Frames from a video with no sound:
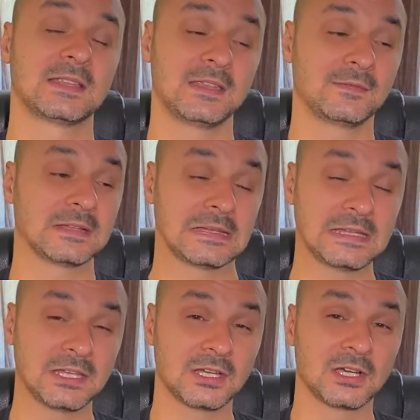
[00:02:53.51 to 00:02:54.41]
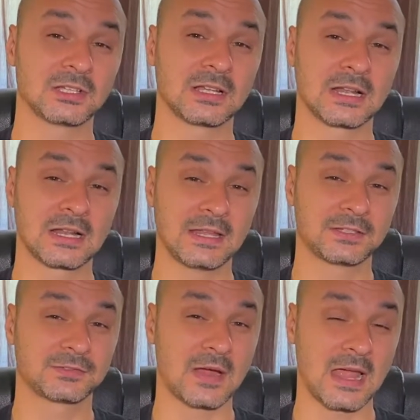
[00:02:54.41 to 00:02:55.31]
even hear the click
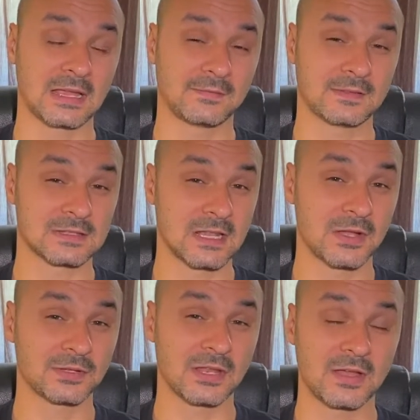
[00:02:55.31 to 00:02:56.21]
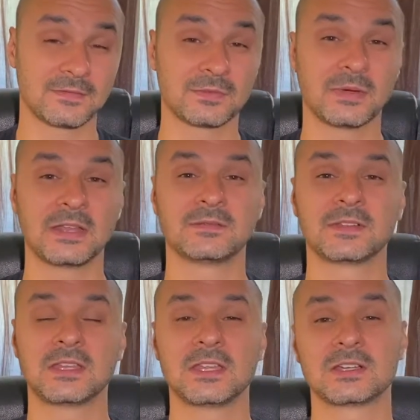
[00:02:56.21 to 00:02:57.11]
track. If it's loud enough, you might
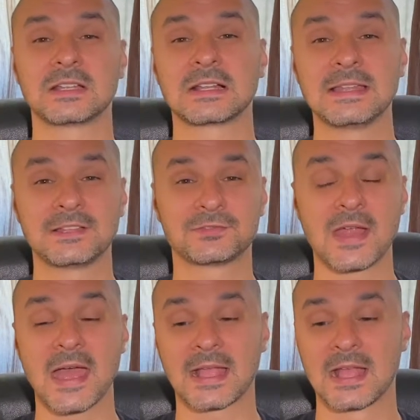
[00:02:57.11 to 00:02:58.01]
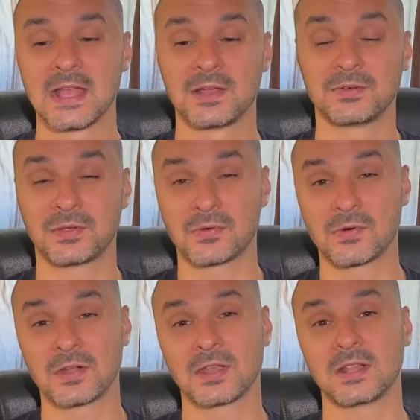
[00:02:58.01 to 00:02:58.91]
even hear the click track
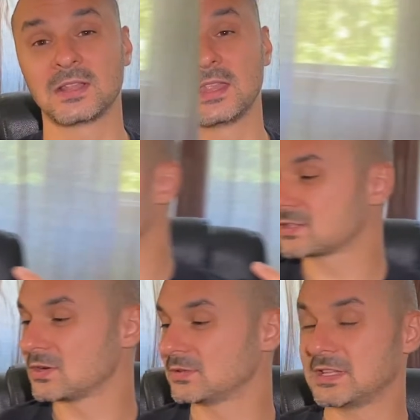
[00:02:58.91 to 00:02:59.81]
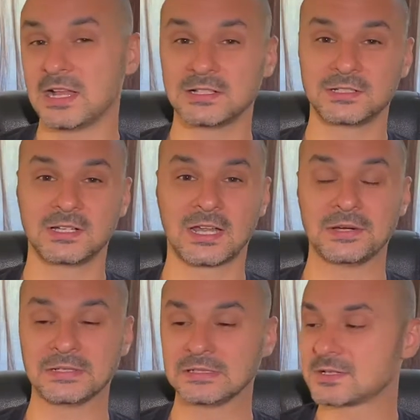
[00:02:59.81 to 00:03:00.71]
recorded. Okay, so the other
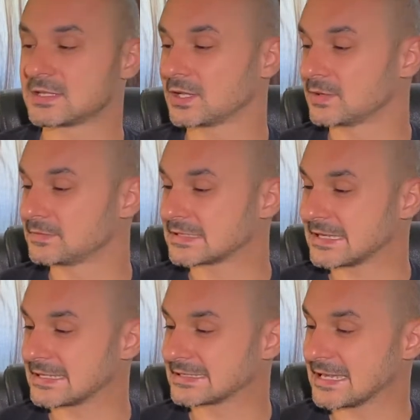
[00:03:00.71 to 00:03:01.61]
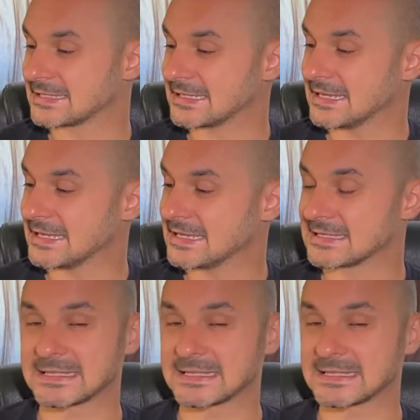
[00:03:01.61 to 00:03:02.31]
characteristic of this headset is